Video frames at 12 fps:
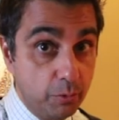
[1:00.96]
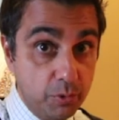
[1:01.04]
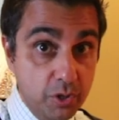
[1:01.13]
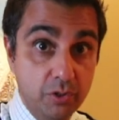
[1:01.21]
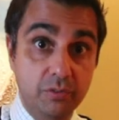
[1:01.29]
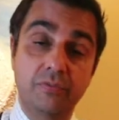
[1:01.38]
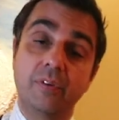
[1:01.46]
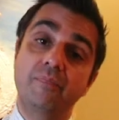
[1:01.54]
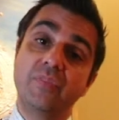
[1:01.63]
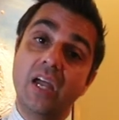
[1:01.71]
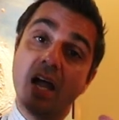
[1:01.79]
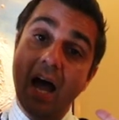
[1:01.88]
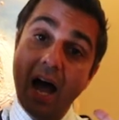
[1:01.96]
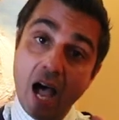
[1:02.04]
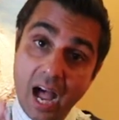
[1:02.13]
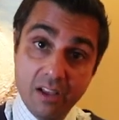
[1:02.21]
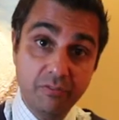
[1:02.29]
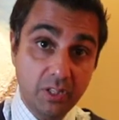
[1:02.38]
the roof,
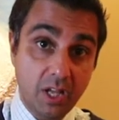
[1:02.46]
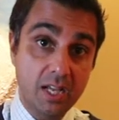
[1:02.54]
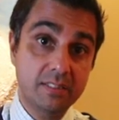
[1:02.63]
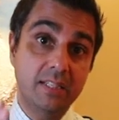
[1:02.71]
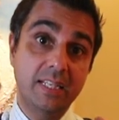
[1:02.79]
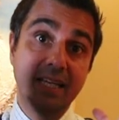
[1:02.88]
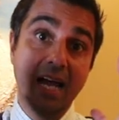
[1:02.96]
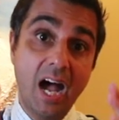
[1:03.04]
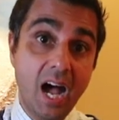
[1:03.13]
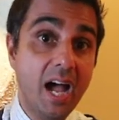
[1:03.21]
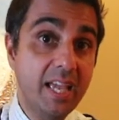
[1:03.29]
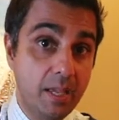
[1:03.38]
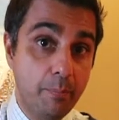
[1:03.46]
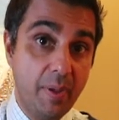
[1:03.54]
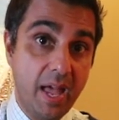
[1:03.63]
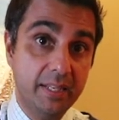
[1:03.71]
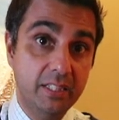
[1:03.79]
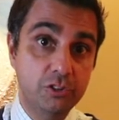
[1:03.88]
high velocity, high
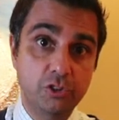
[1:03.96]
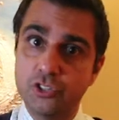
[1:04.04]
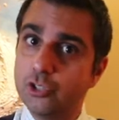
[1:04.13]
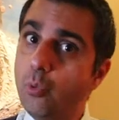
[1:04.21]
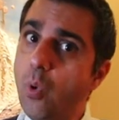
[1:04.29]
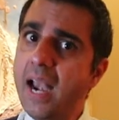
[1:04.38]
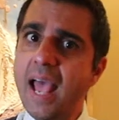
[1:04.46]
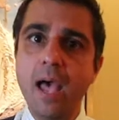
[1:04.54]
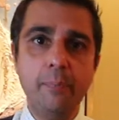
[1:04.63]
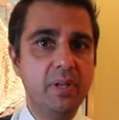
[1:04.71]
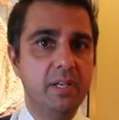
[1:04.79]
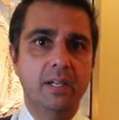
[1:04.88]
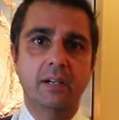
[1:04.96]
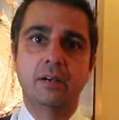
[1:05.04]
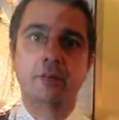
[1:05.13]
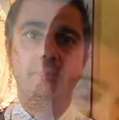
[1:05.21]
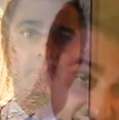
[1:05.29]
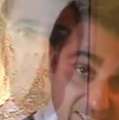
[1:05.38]
impact injury. So, what happened here?